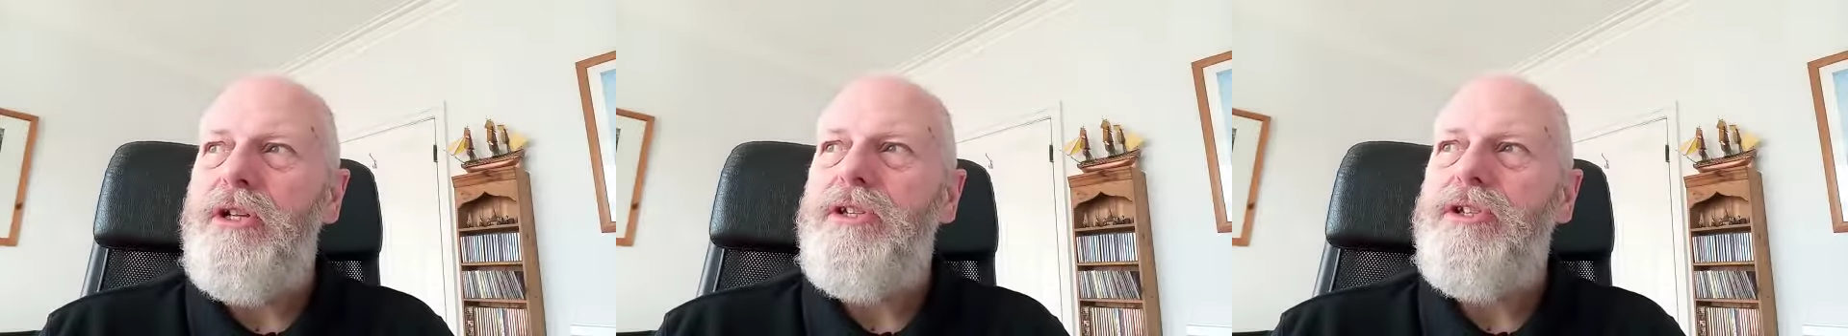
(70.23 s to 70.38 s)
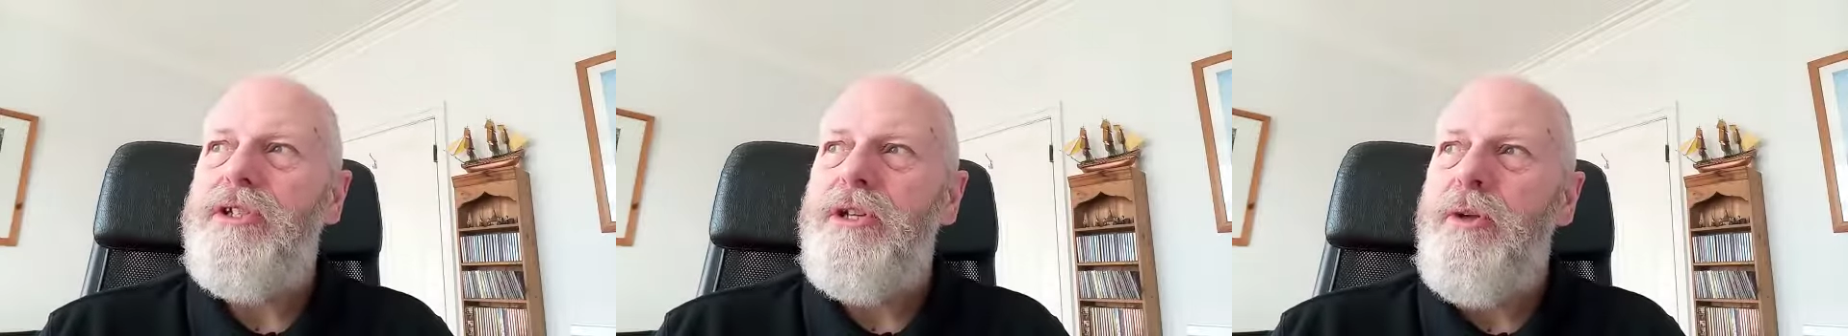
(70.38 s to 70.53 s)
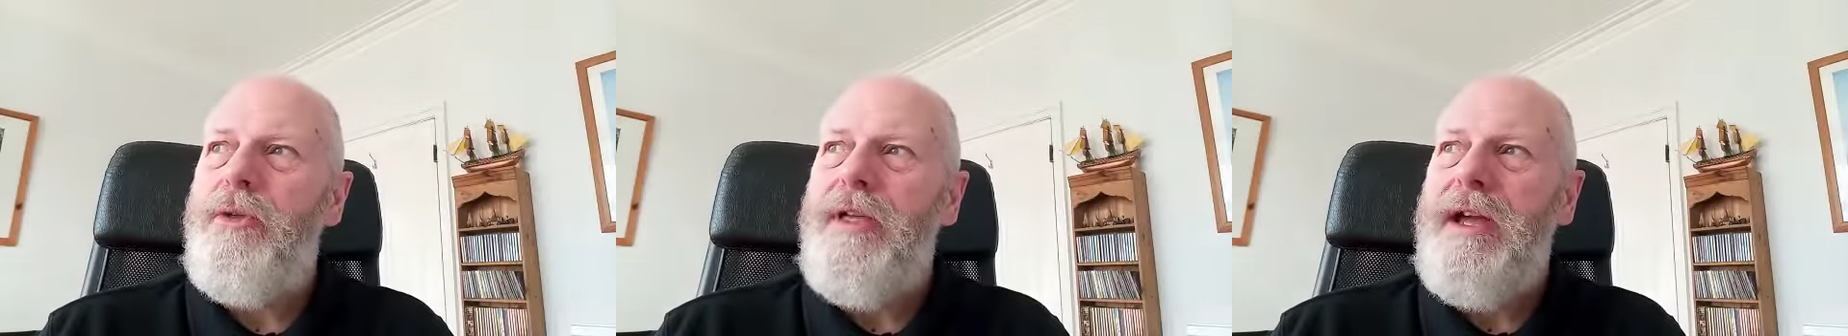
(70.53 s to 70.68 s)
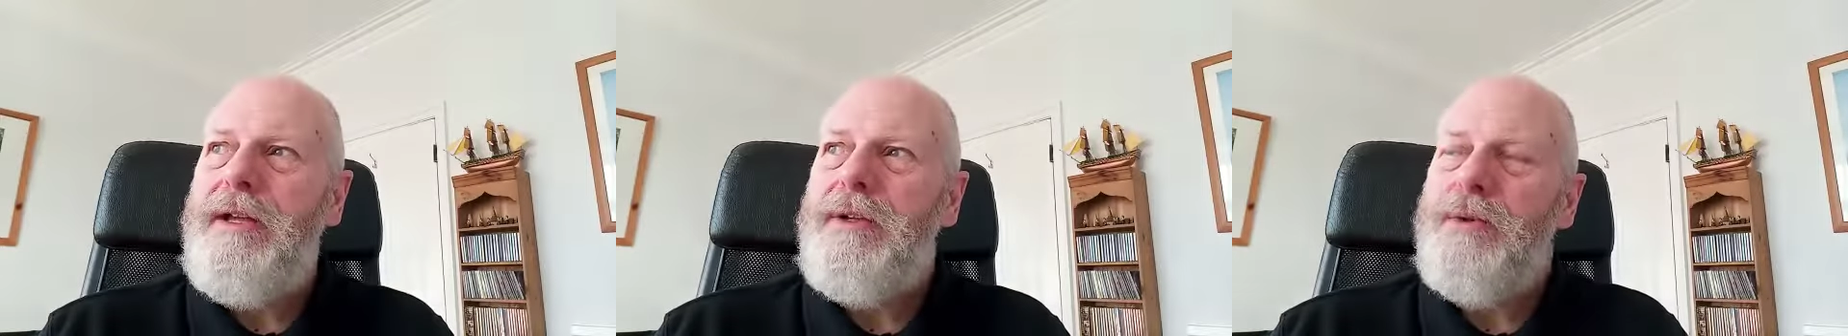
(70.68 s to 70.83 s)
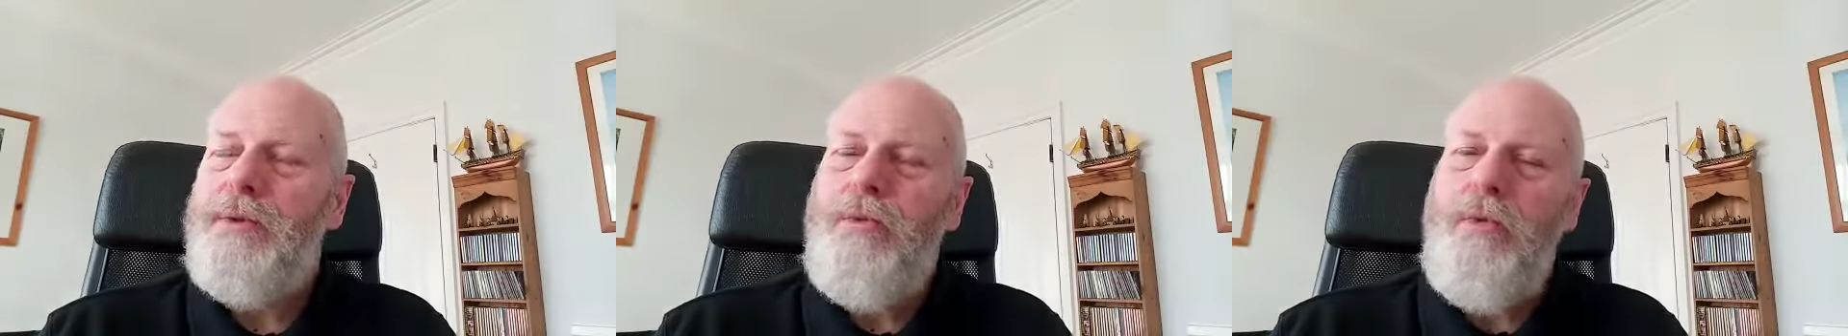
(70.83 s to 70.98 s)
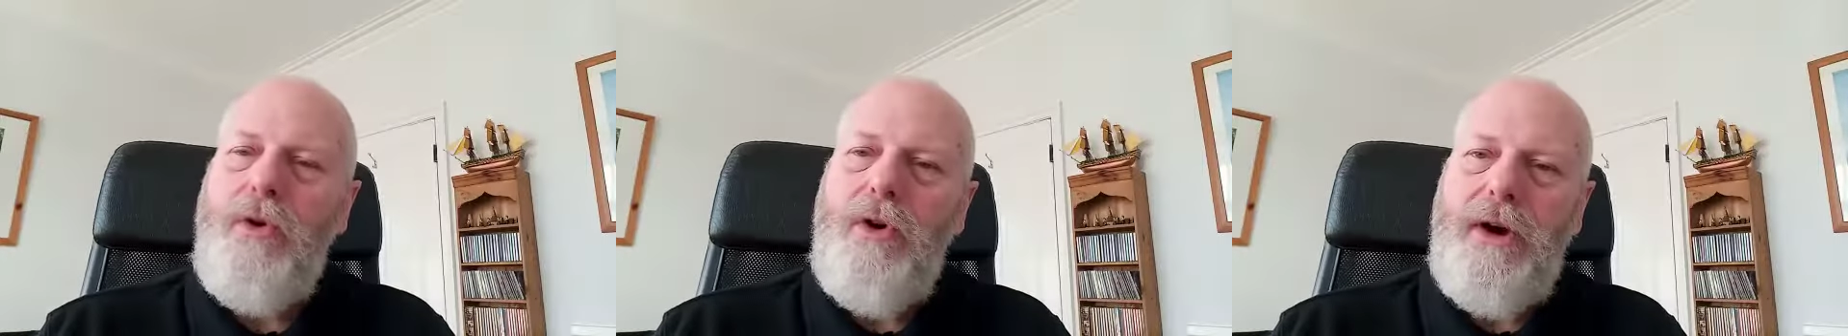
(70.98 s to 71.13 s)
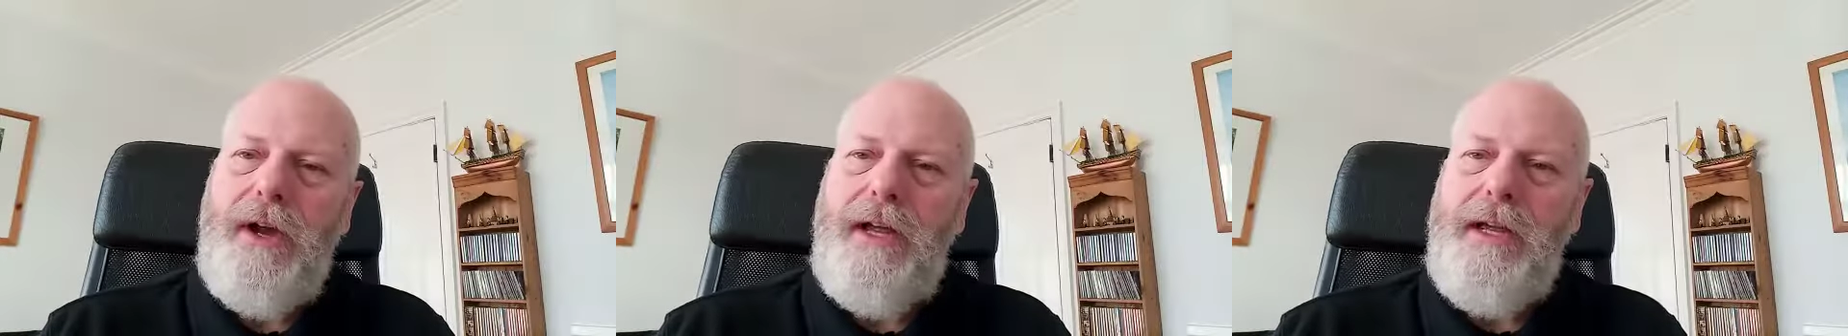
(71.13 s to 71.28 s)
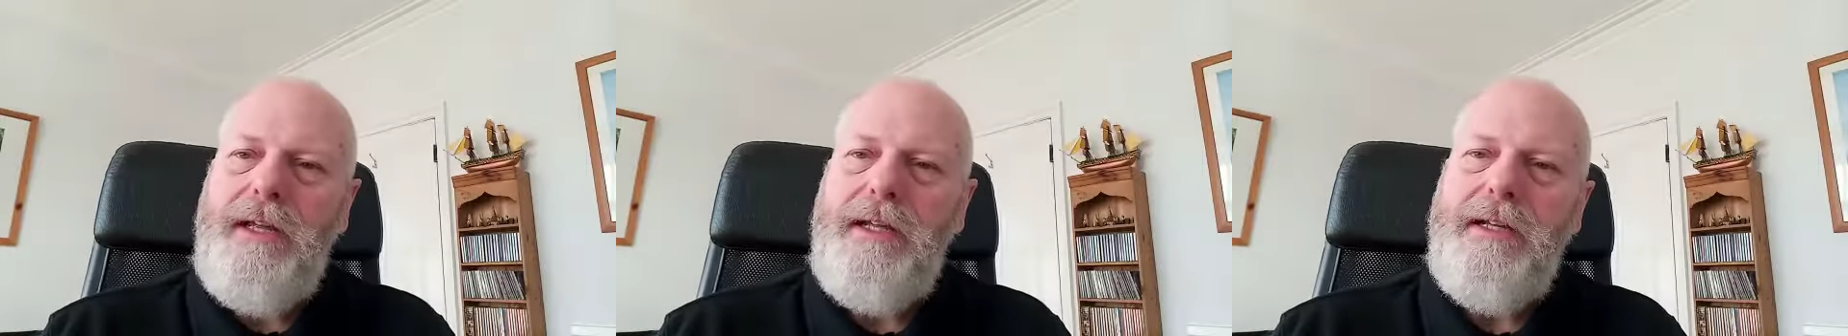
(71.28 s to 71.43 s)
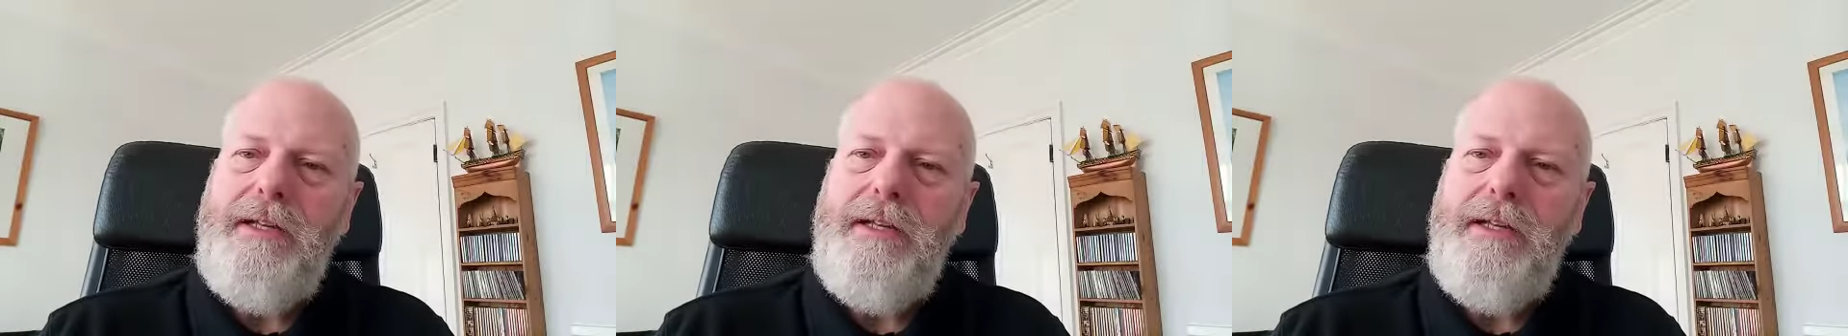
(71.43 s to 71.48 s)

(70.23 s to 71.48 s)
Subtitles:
And so that's why